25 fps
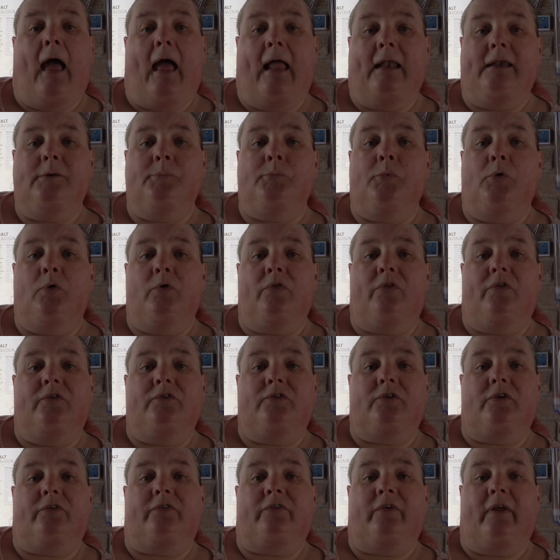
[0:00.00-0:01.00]
any more
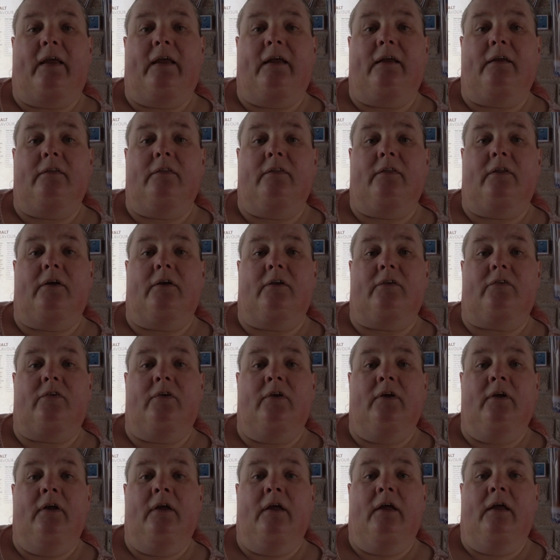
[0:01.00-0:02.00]
than just saying
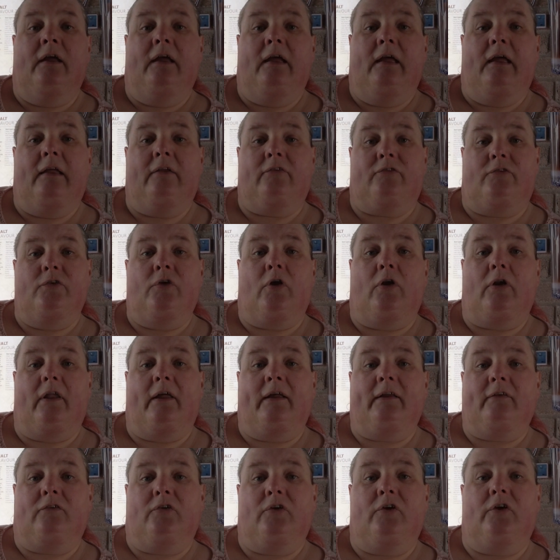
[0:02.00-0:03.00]
that it's not
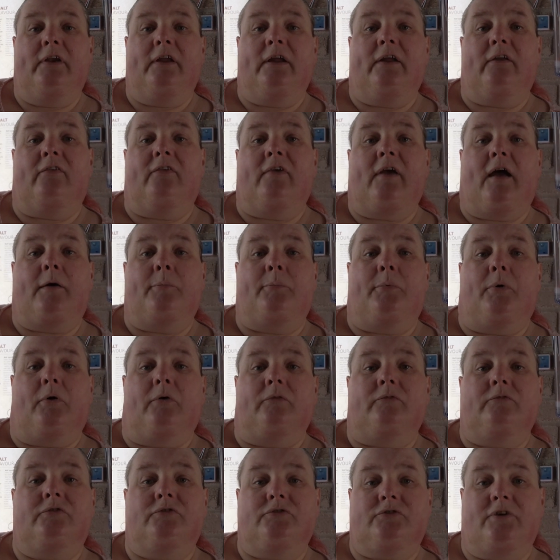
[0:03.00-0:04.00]
like turning a tap
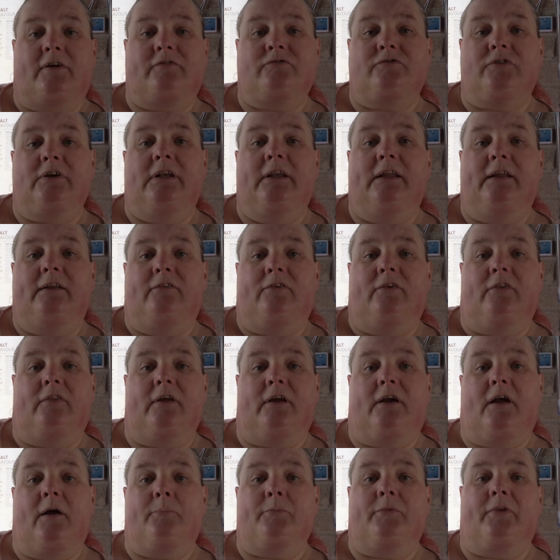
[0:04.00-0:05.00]
on. For every litre
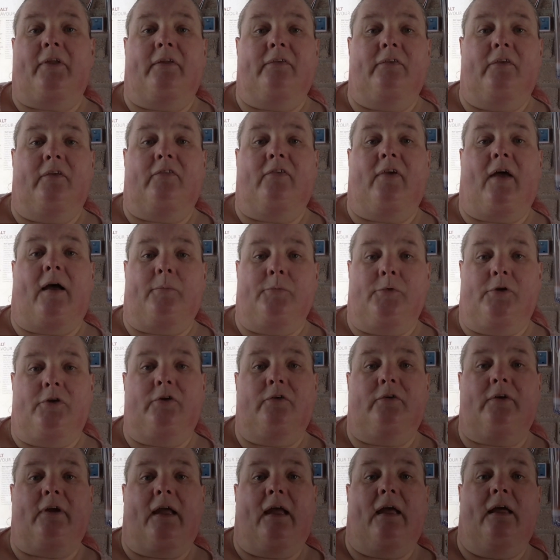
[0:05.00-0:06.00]
that comes out the tap, you
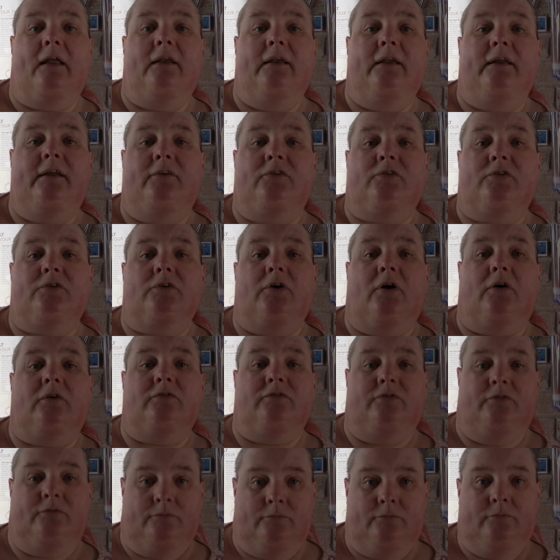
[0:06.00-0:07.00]
don't get a litre
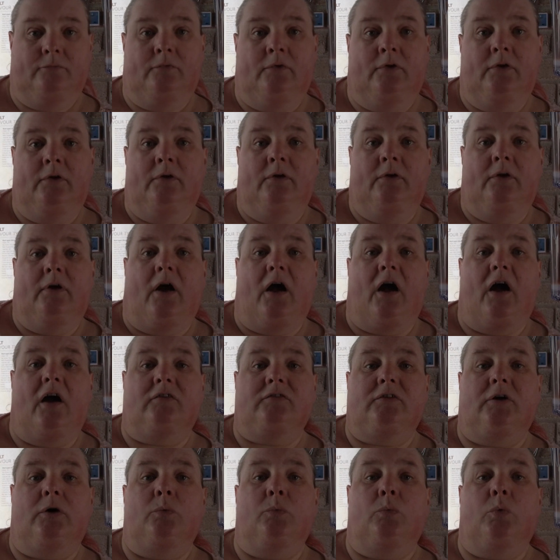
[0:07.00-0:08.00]
of
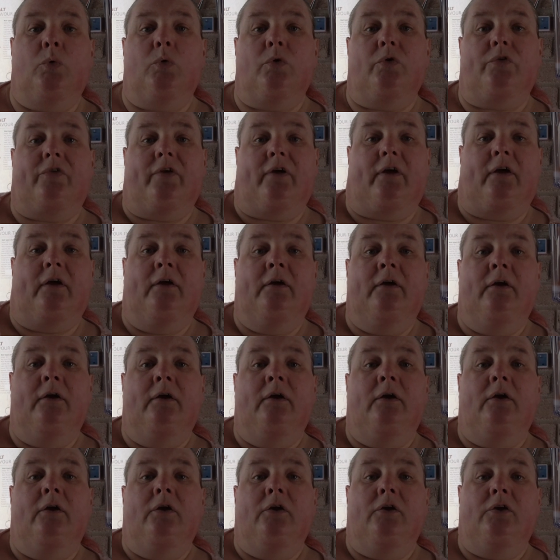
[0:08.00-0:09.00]
RO water.
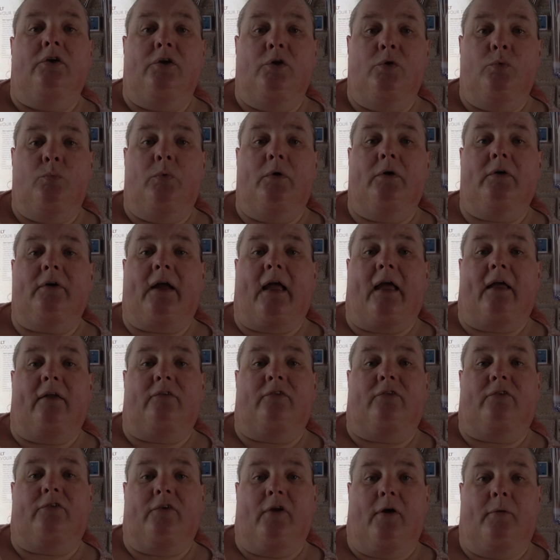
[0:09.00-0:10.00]
You will
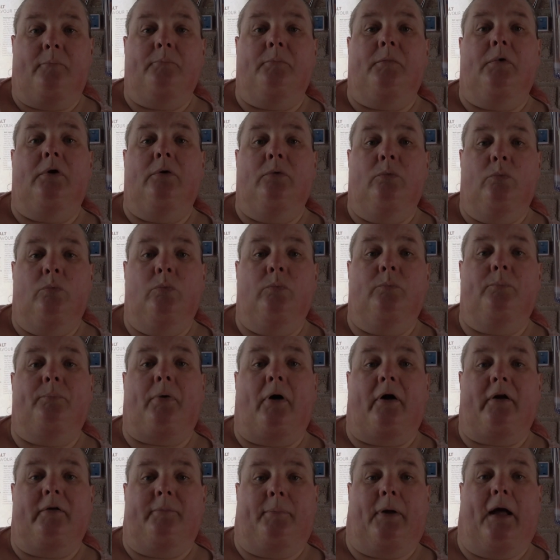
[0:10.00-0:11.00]
get some
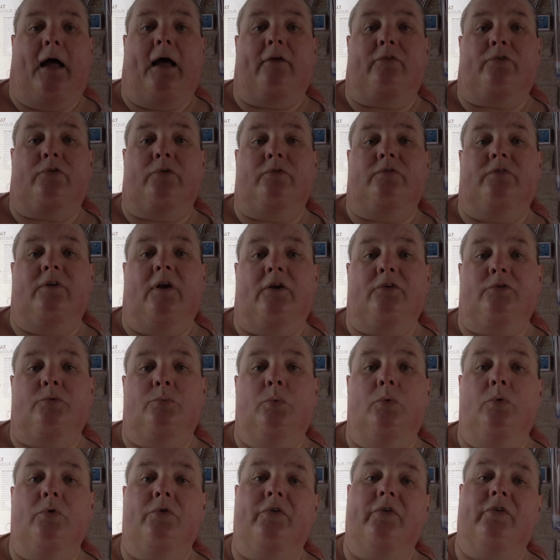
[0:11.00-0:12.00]
bypass or flush
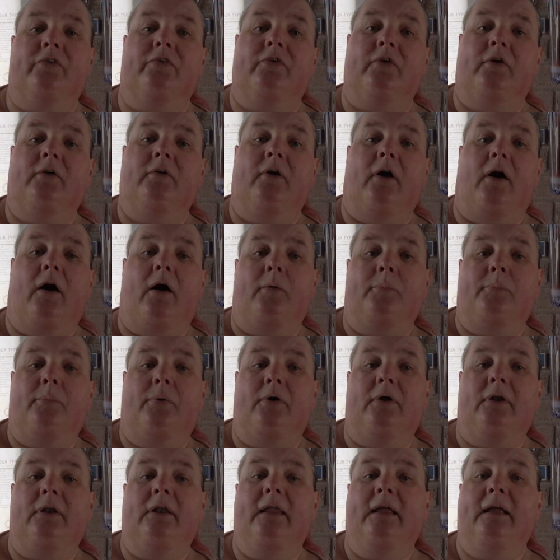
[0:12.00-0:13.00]
water, so I'll
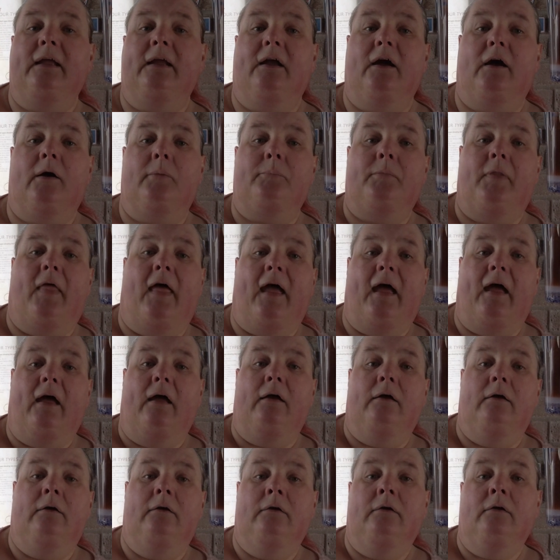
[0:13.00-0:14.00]
put a link up there
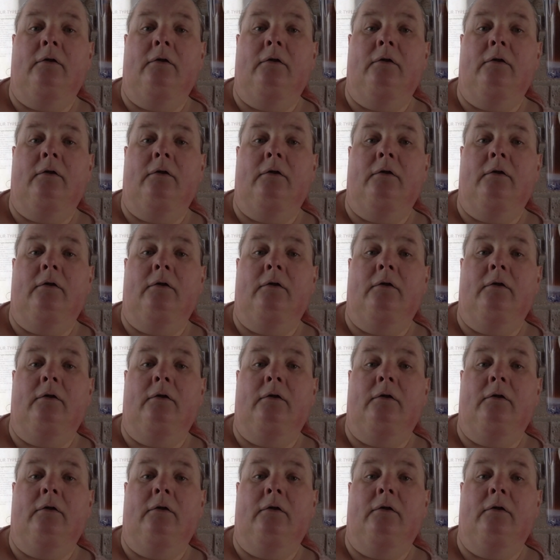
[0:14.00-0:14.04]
